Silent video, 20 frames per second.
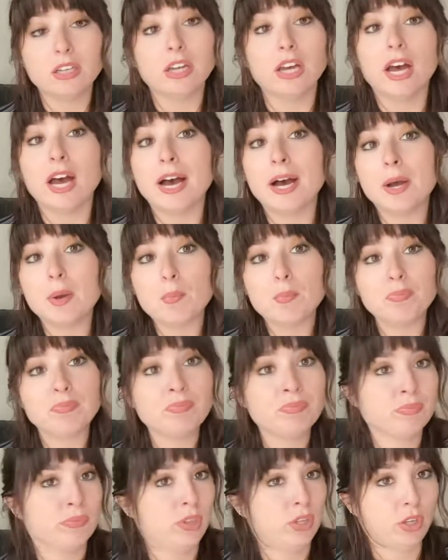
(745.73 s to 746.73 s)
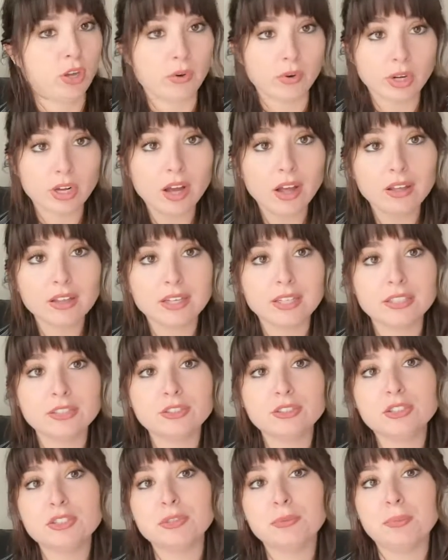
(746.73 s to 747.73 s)
go to
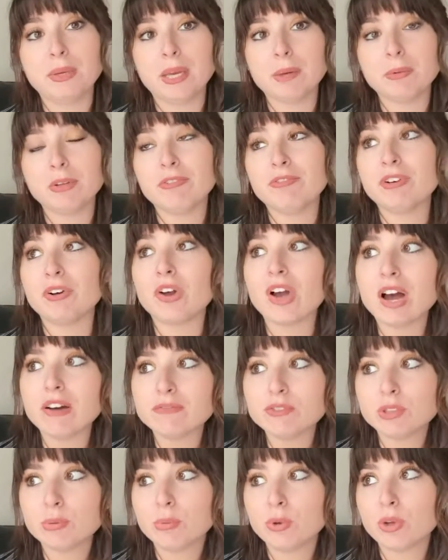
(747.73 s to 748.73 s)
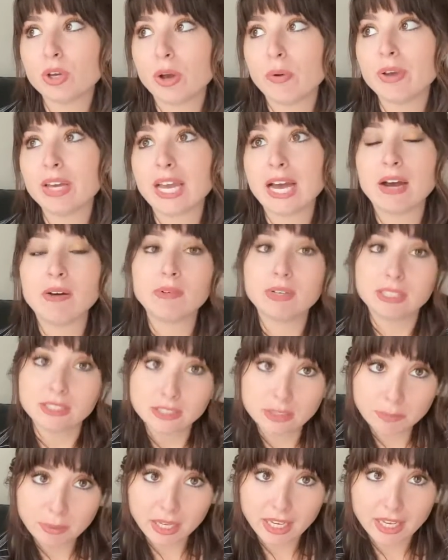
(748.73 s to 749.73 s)
college, to be able to feel comfortable going out and
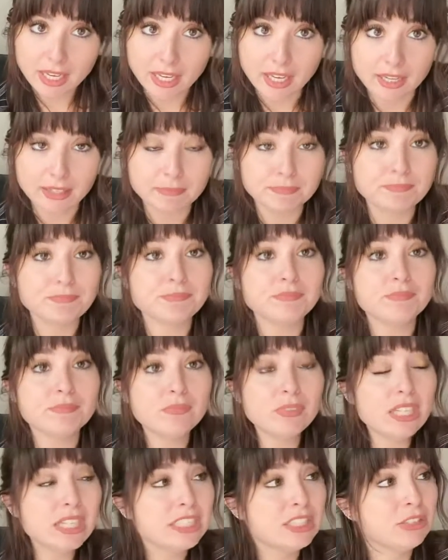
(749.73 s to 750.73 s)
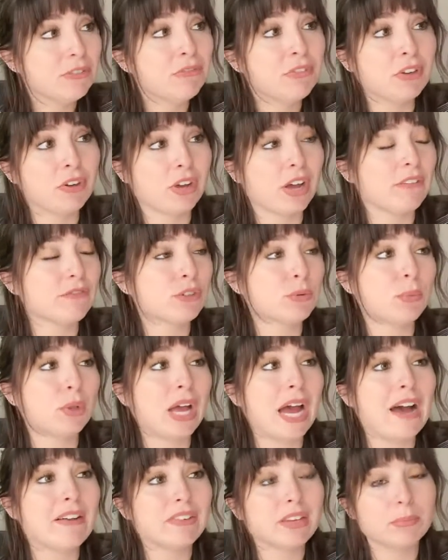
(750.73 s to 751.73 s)
speaking, to feel comfortable
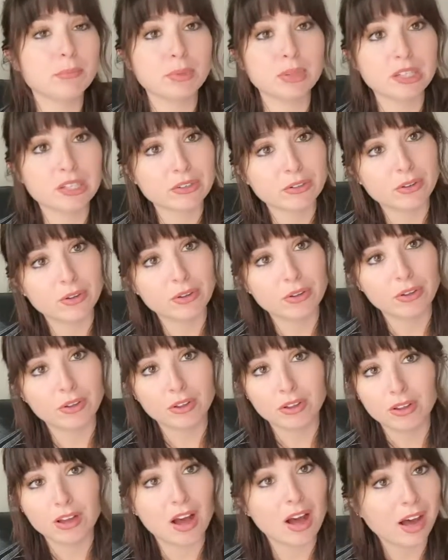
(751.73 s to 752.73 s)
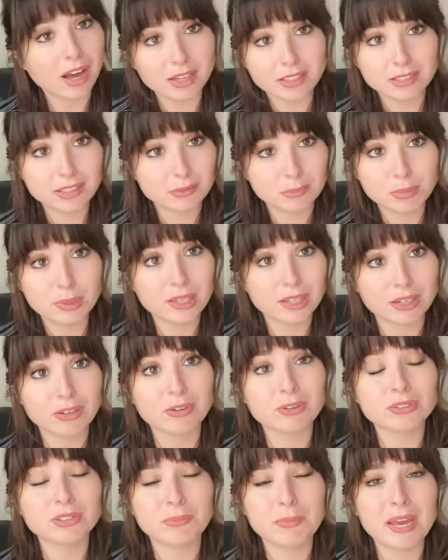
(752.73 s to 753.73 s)
having hot
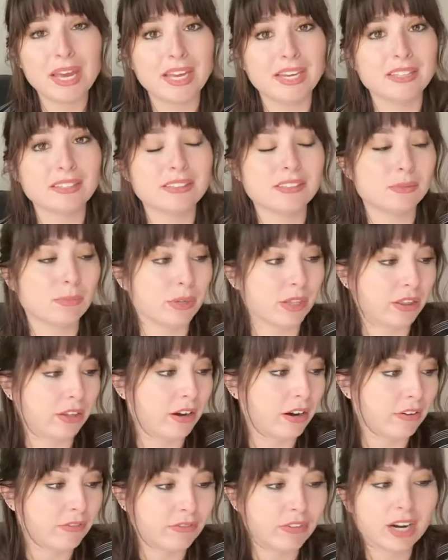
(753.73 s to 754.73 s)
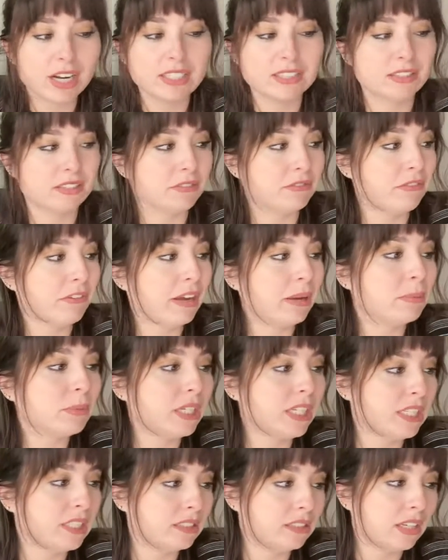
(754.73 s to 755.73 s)
political debates with our friends and
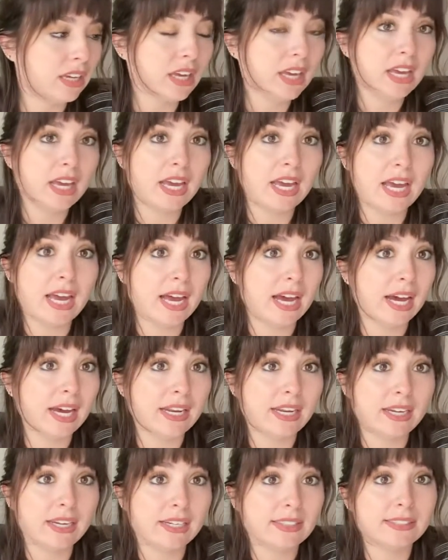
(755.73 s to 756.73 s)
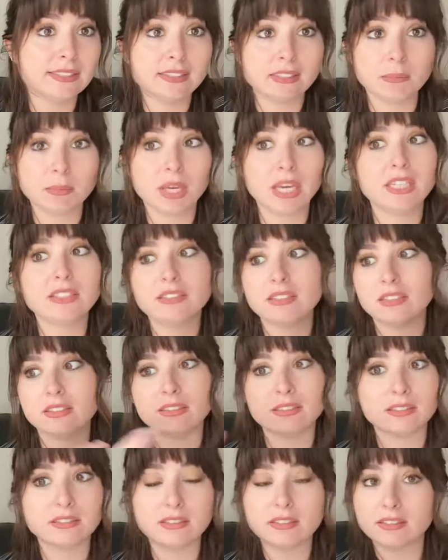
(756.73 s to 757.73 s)
families, and in some
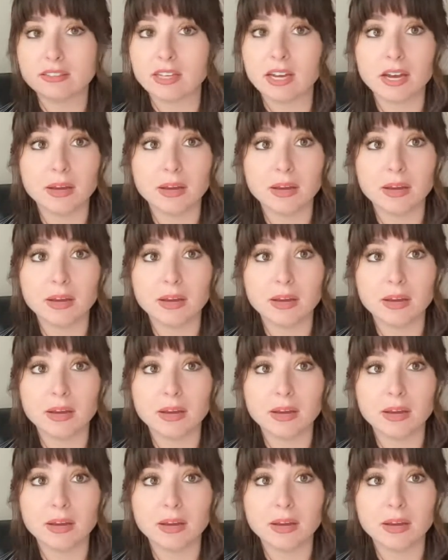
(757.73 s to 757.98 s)
cases,